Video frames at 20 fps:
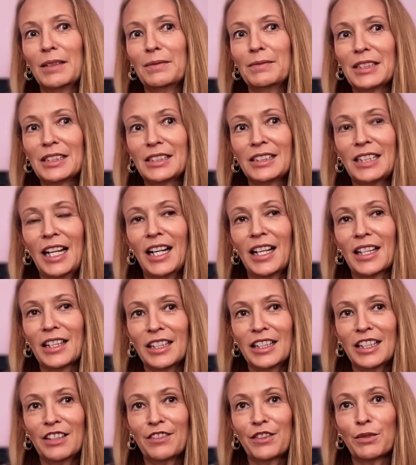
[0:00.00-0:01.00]
stat
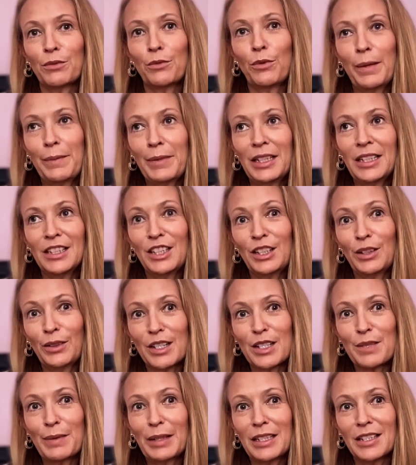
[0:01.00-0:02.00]
that if the women in the
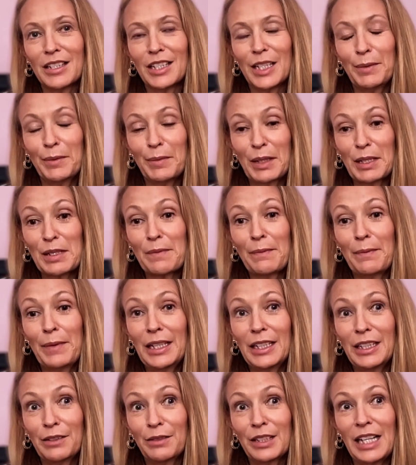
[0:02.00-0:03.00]
US made the same amount as
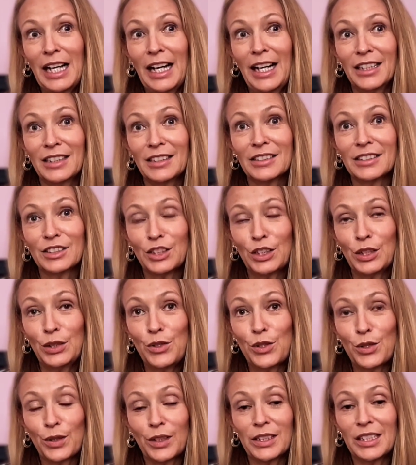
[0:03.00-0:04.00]
men, it would add $2
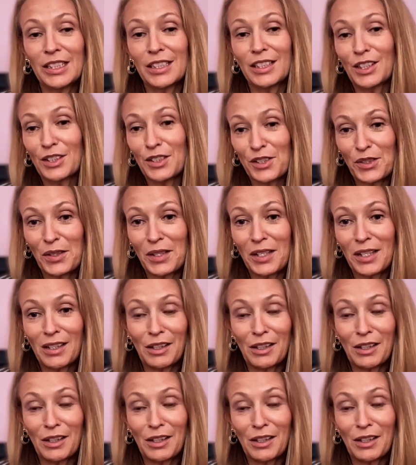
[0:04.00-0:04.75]
trillion to the